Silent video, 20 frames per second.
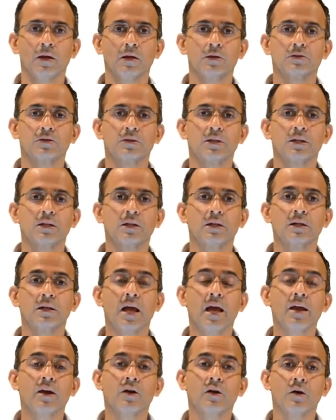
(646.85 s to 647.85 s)
So then the
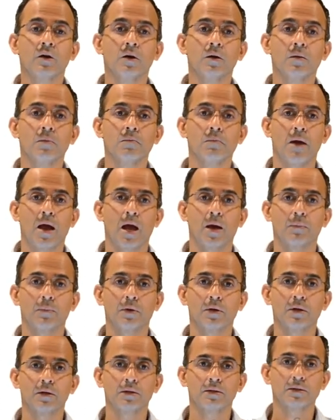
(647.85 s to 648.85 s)
layer map
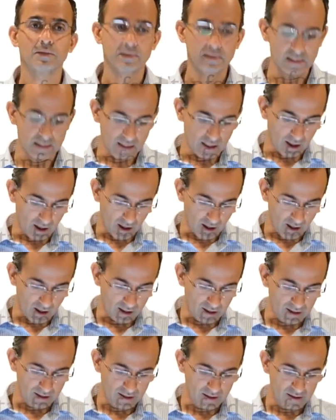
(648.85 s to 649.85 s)
zi
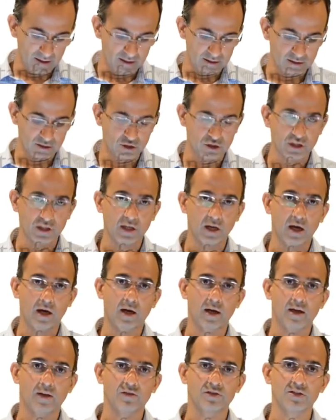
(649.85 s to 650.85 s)
is gi
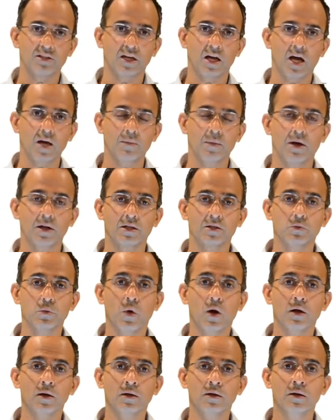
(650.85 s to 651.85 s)
of zi minus
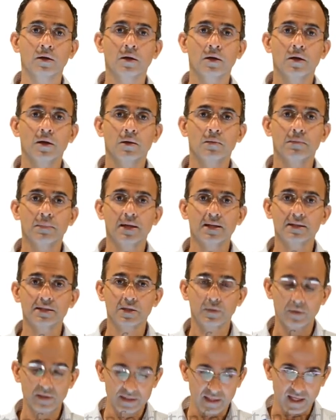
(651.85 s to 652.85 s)
one means
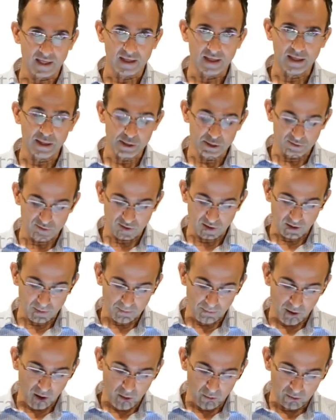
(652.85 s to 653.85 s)
that we take each of the
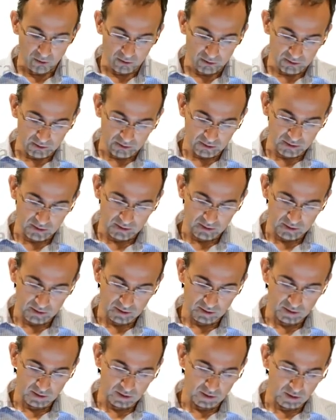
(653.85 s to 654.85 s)
components
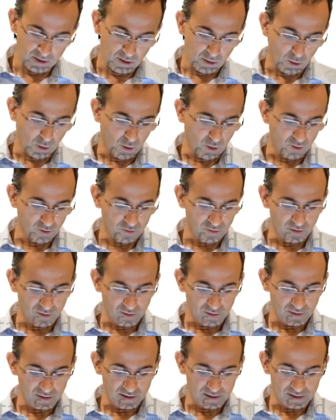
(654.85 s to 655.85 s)
of
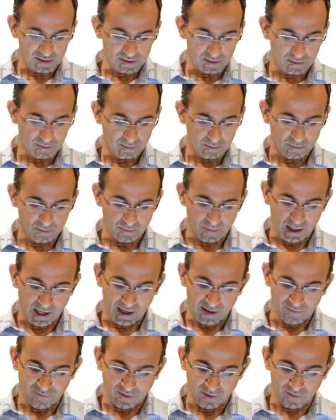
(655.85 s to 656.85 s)
this
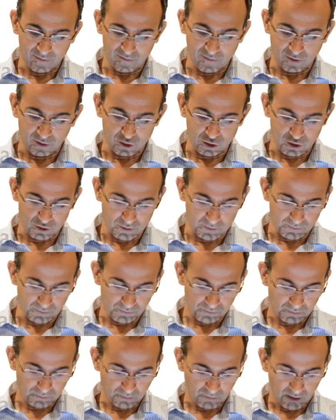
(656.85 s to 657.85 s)
affine function
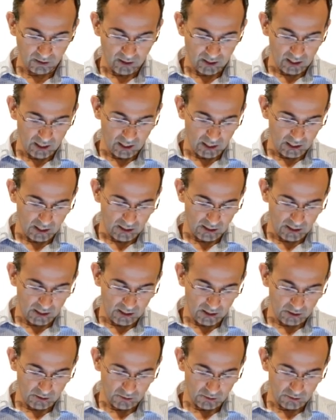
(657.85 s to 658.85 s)

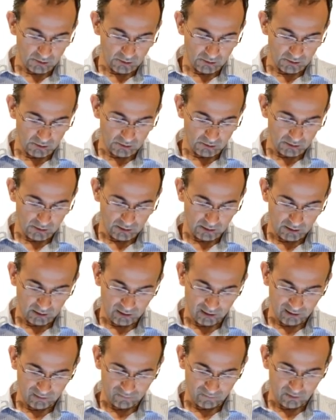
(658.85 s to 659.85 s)
here,
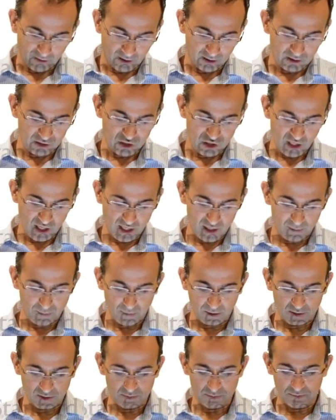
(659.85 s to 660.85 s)
alpha ij
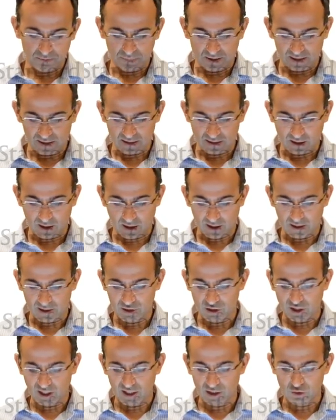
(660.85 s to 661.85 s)
plus beta
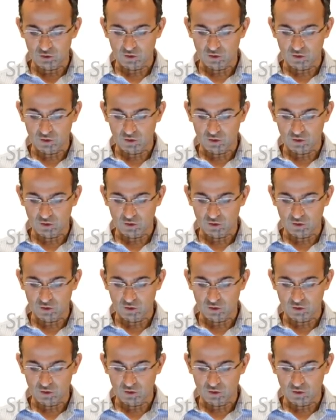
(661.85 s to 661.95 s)
ij